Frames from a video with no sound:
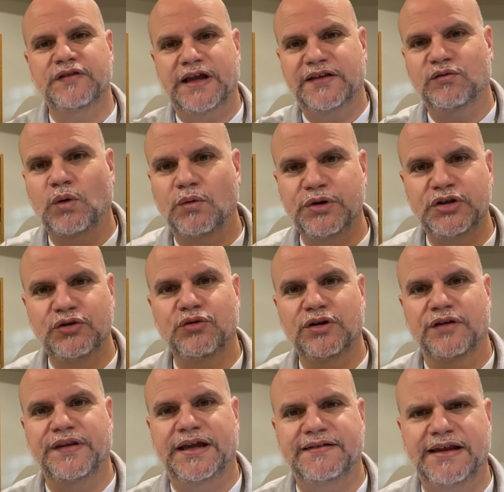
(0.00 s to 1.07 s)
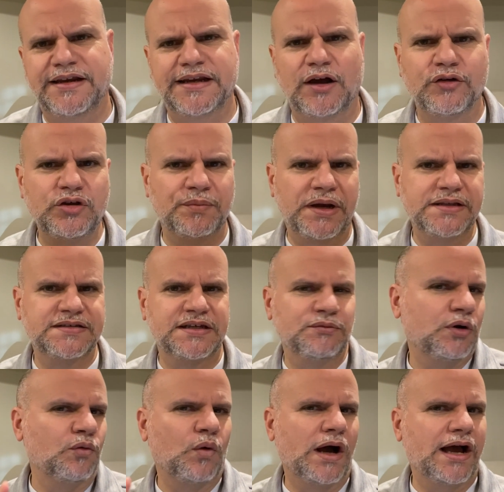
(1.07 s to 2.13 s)
That's why we do it on that day. Now you might say,
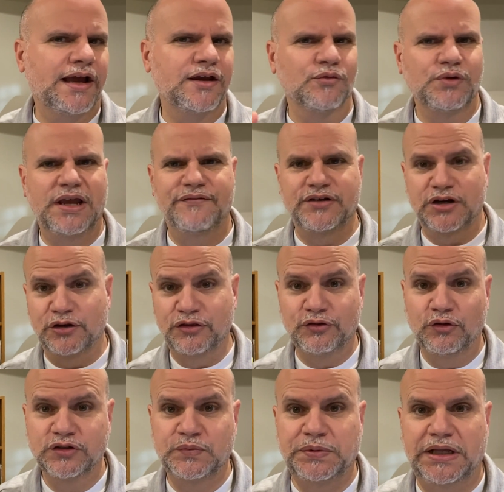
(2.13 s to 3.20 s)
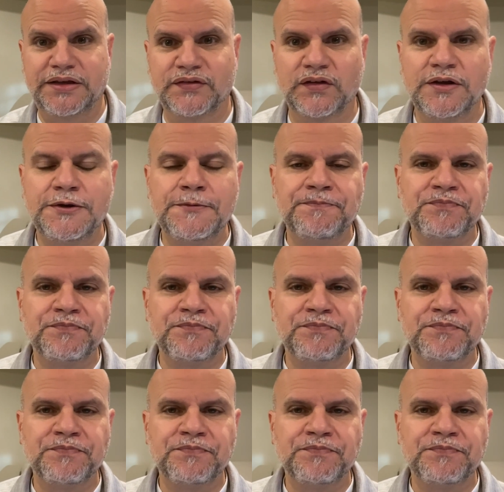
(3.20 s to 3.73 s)
well, why are we having our throats blessed?